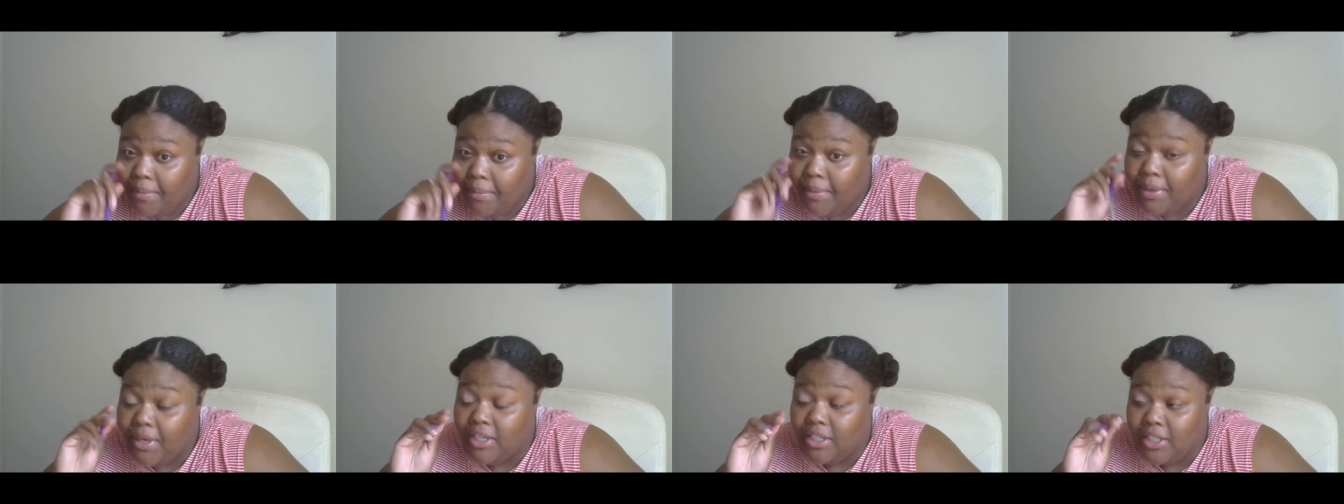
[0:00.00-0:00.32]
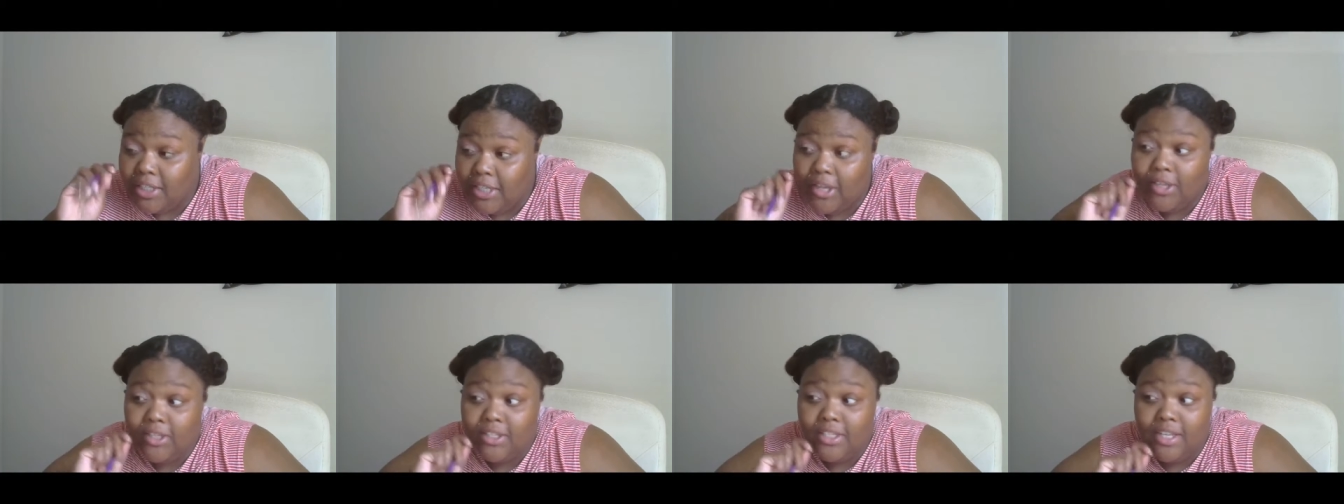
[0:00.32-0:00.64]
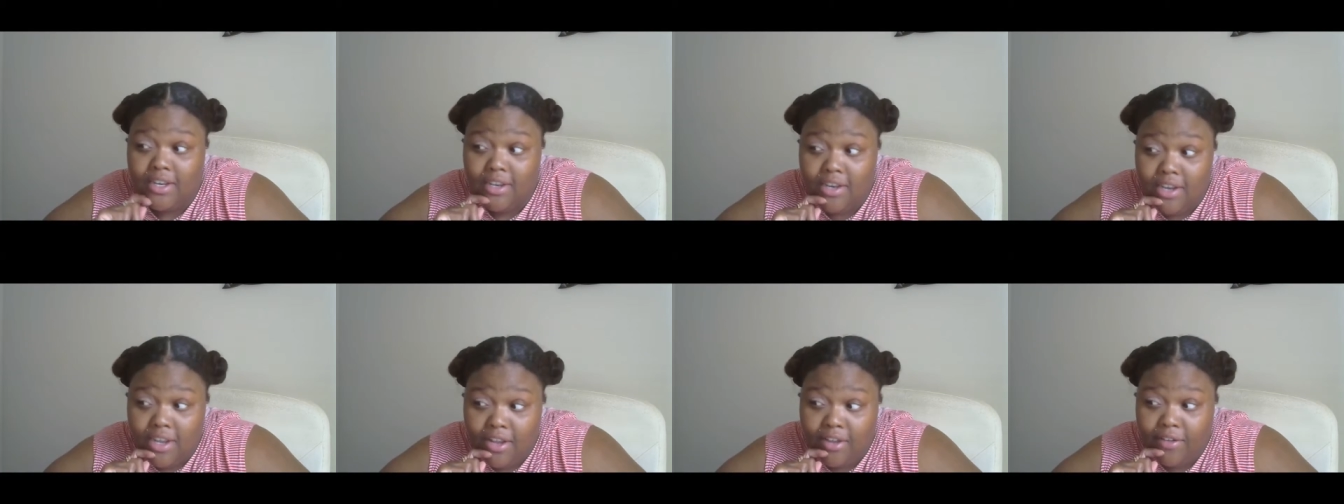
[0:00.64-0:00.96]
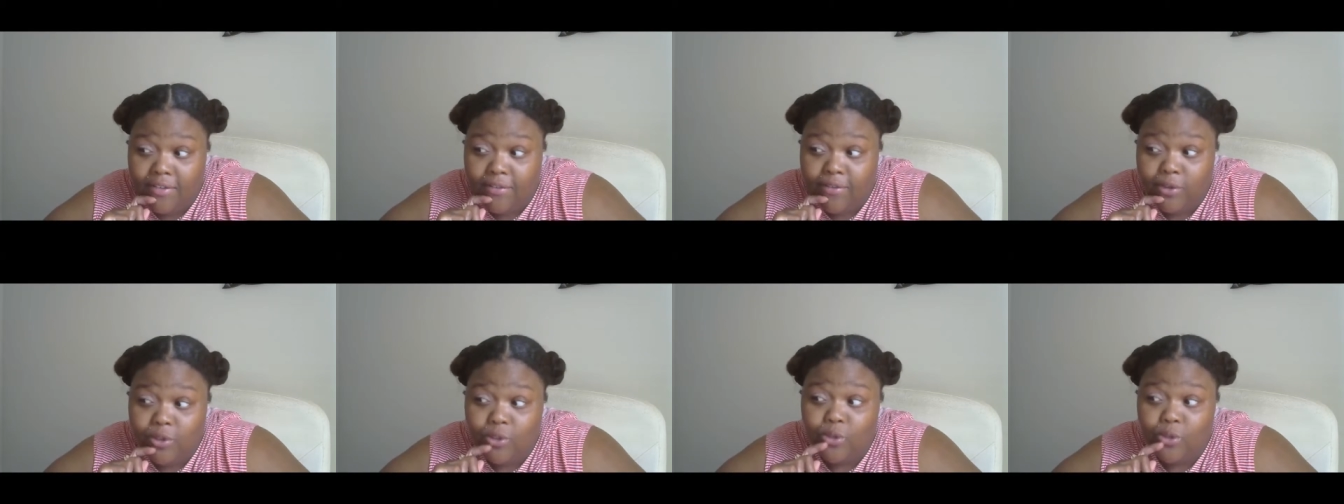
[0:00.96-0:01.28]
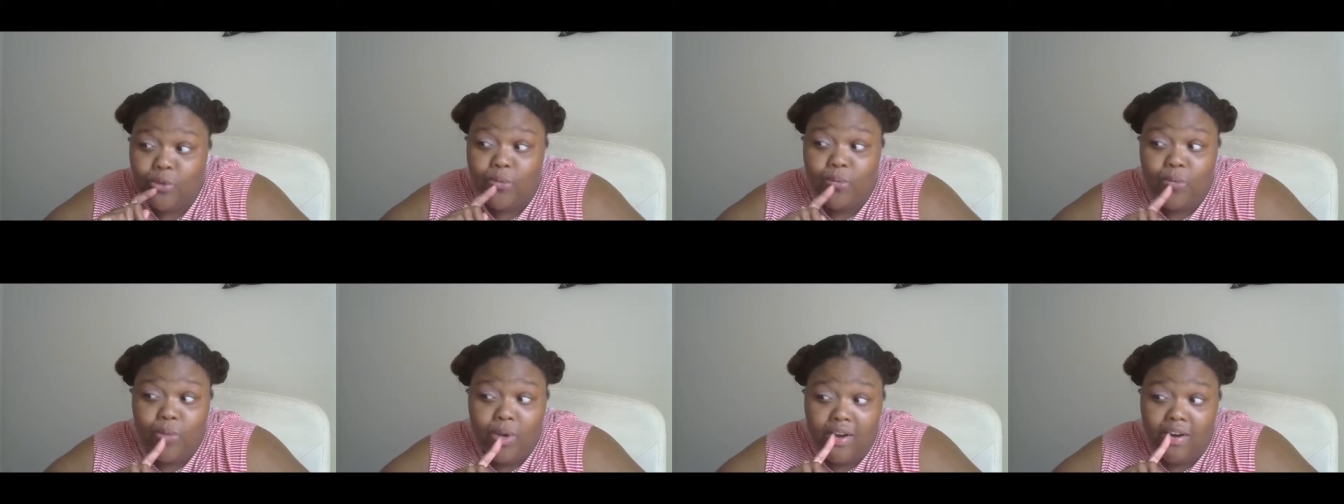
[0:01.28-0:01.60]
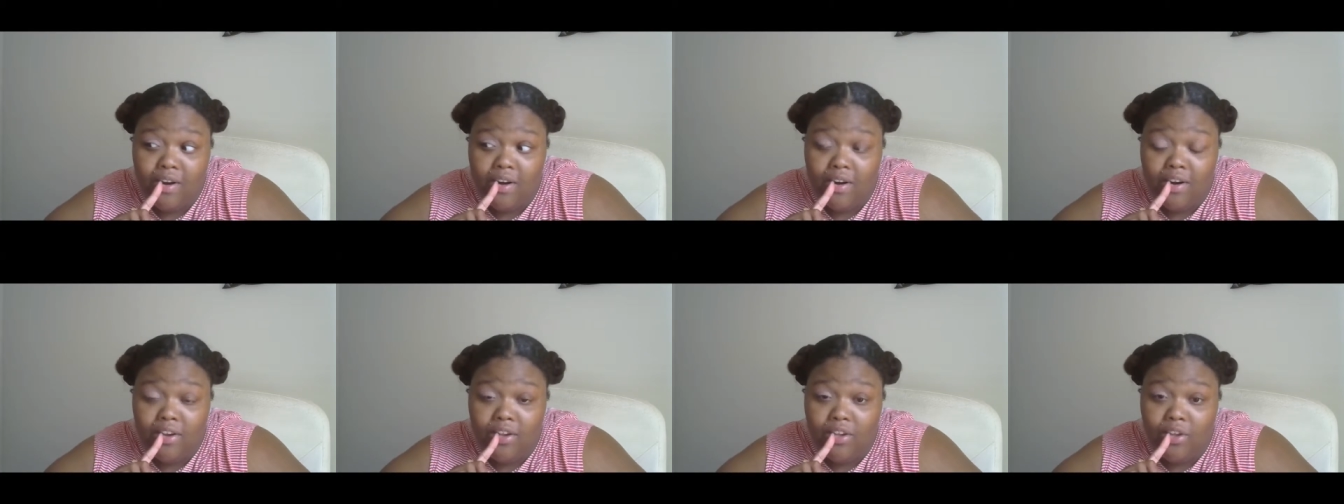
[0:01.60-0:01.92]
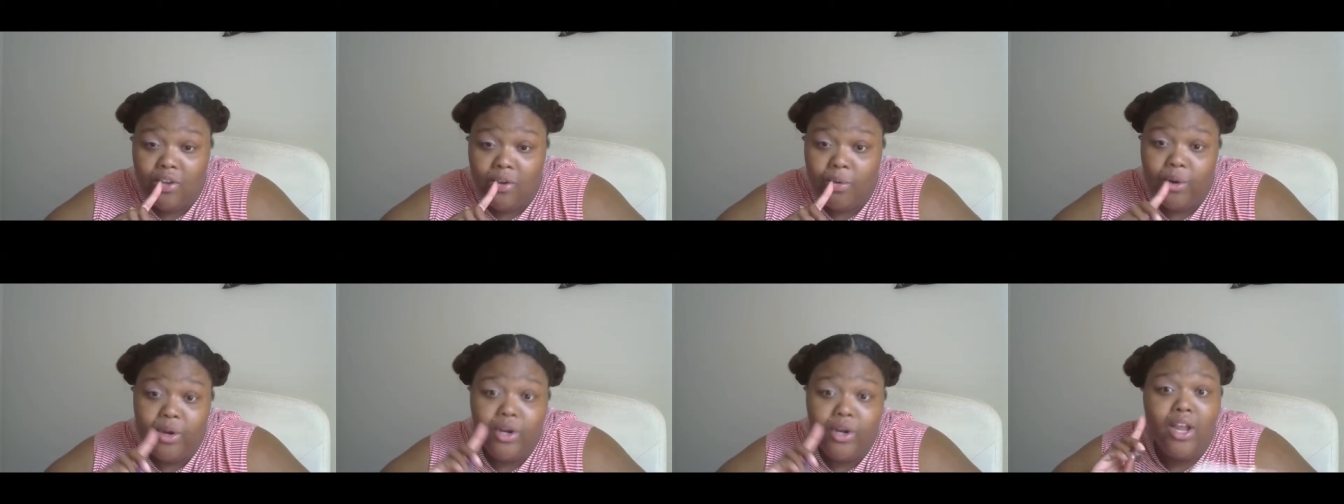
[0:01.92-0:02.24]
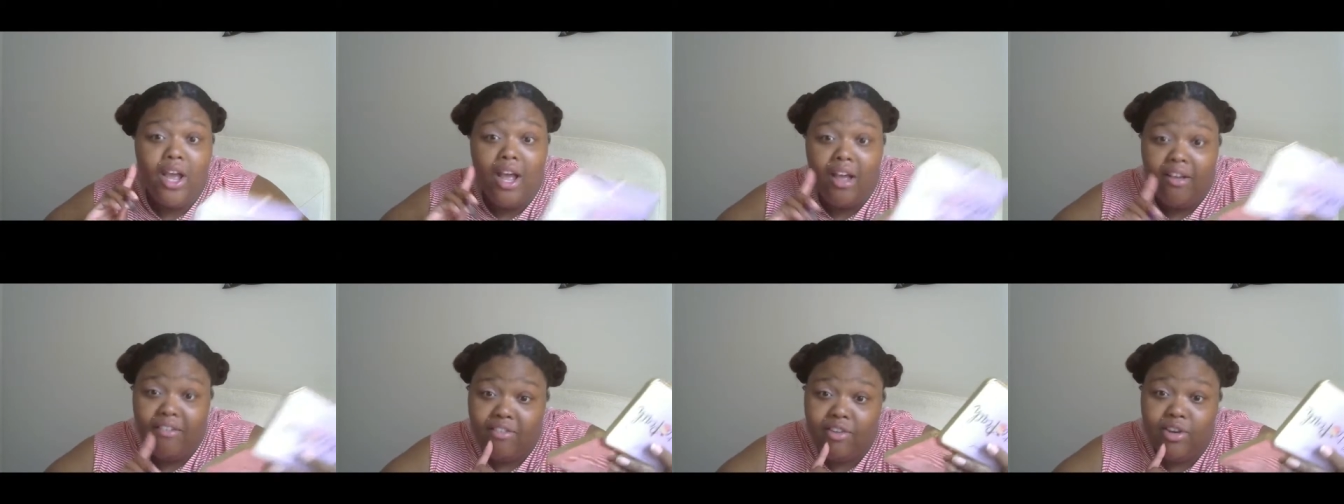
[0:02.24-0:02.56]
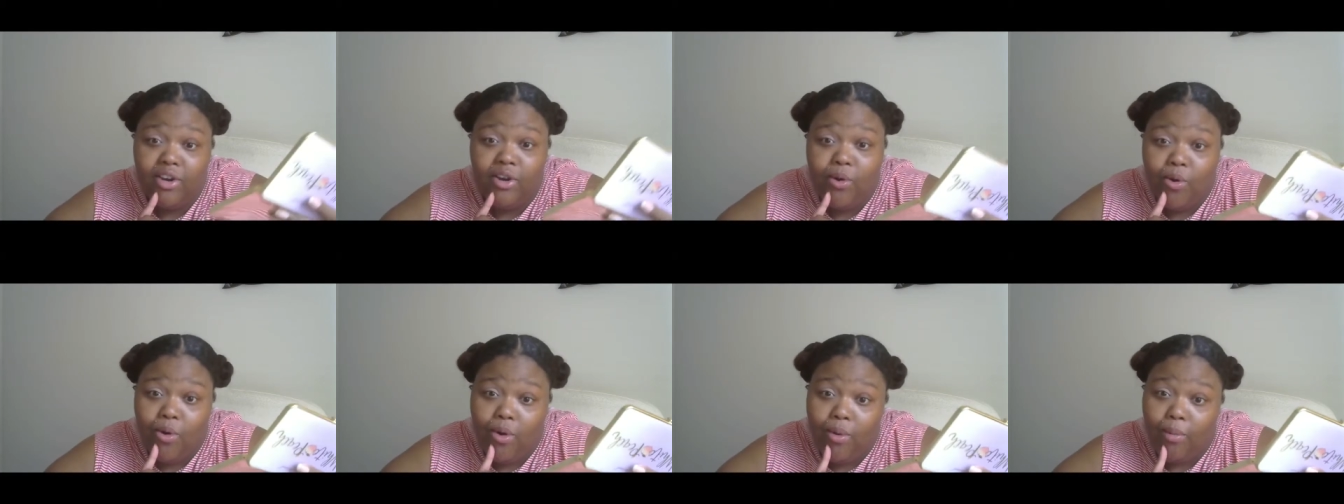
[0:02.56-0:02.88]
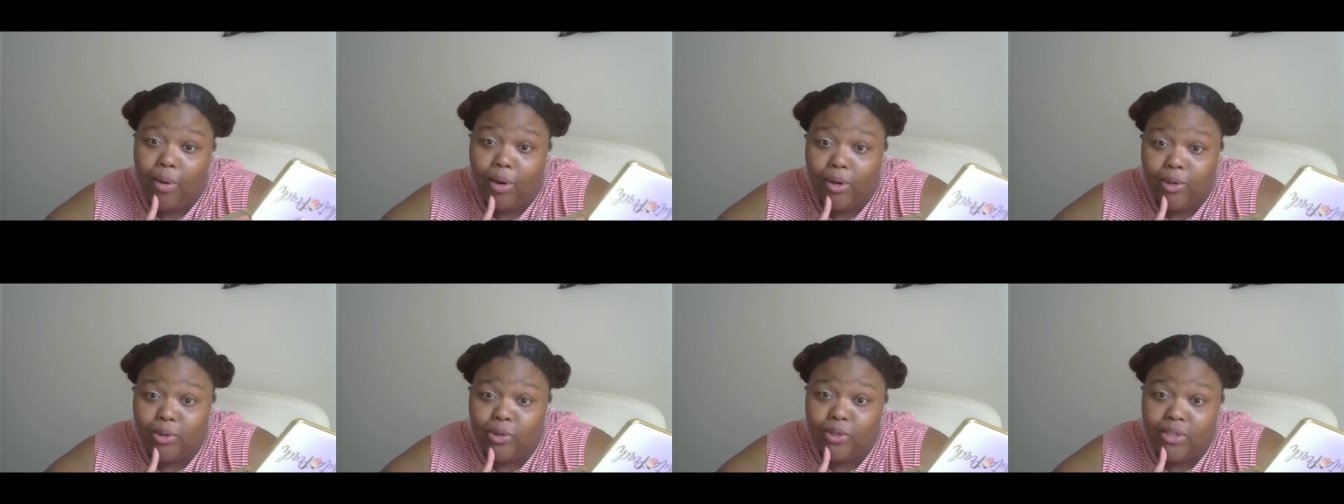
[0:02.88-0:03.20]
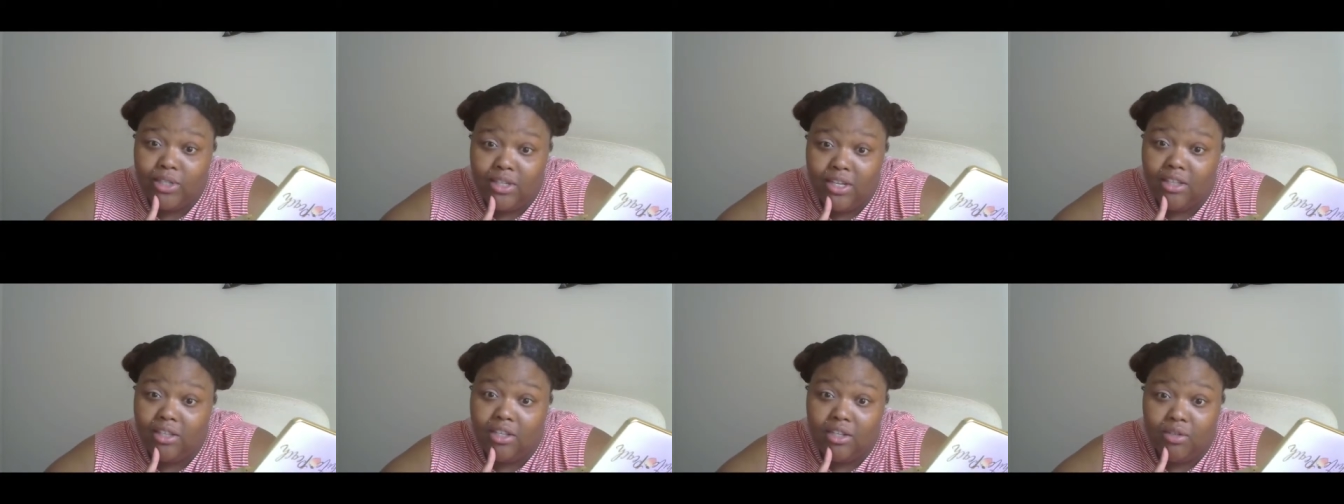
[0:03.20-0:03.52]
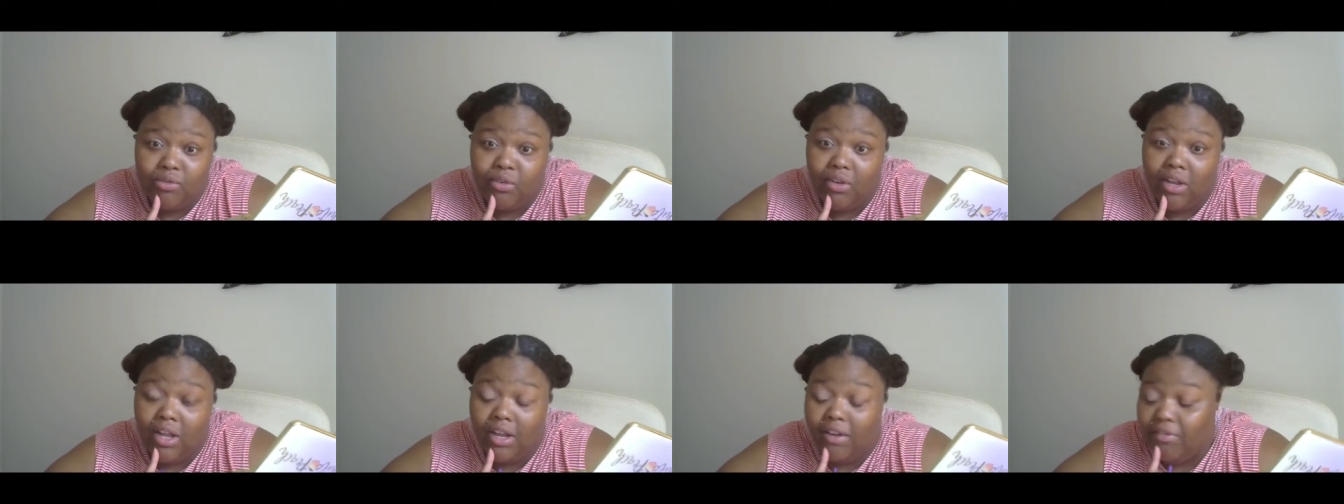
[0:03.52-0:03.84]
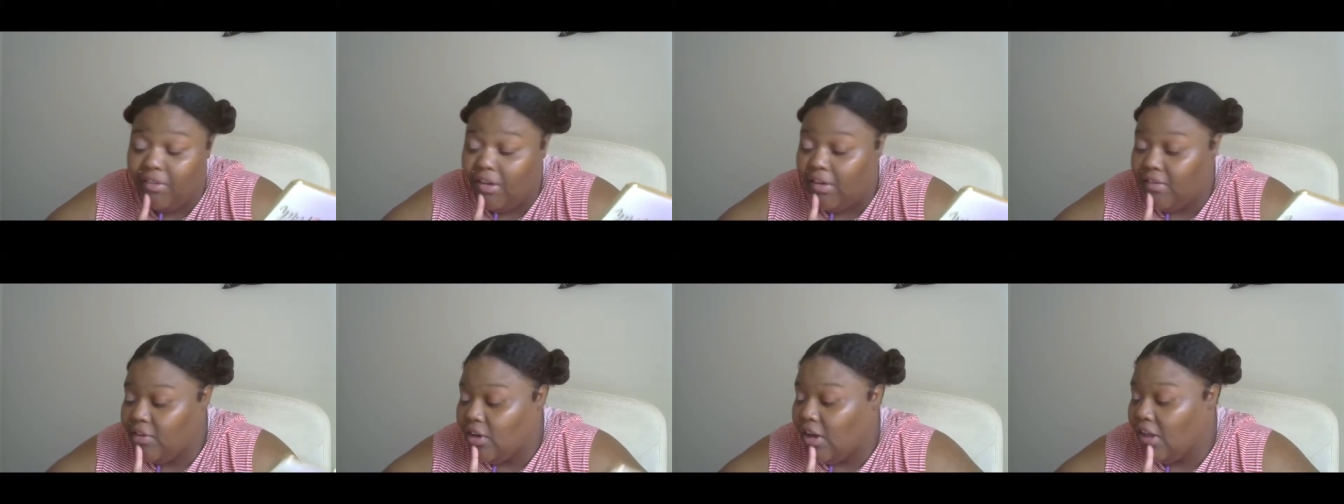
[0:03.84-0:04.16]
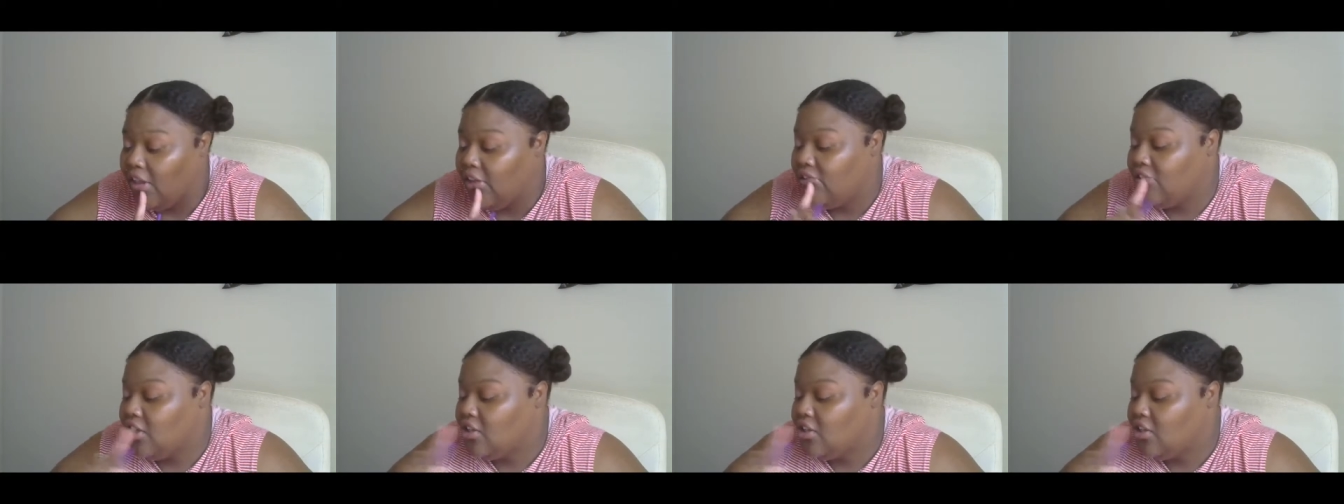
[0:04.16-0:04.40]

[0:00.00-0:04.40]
but it's close enough to where you were not going to go to Marshall's and get this for like $5.